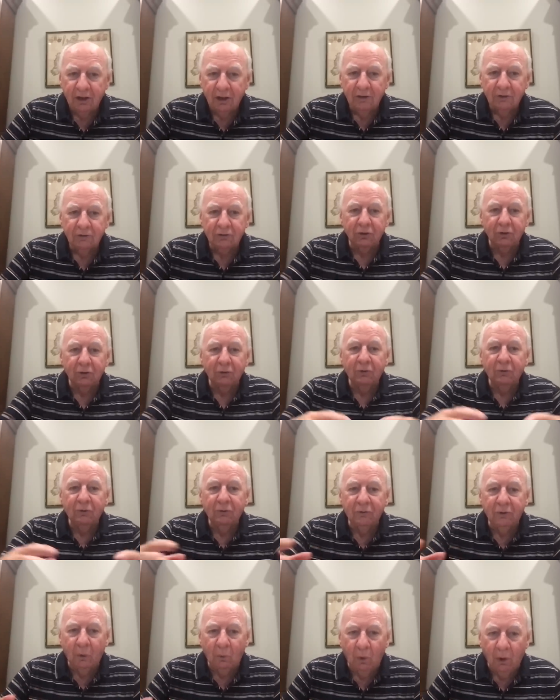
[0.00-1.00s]
to
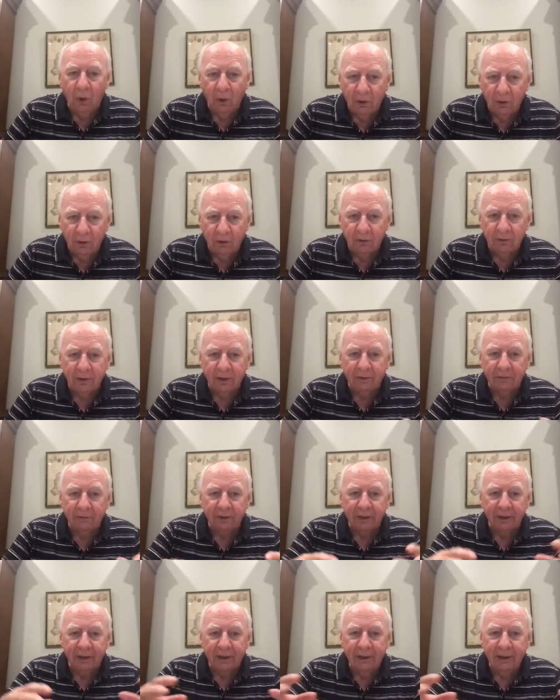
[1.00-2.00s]
the world and
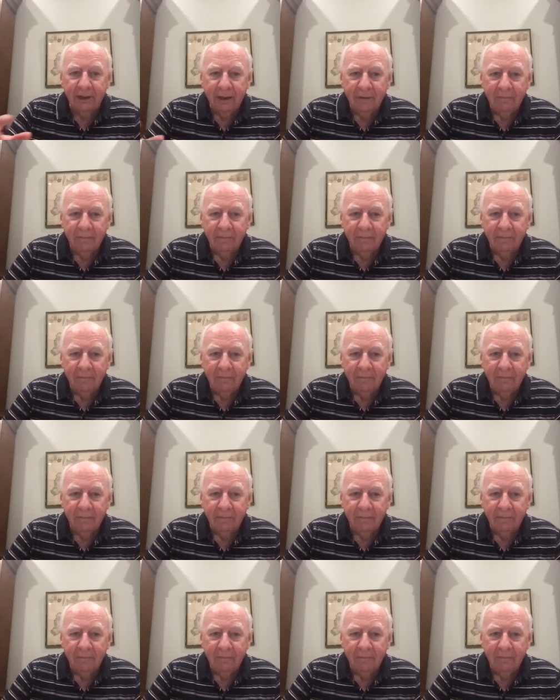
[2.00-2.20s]
the,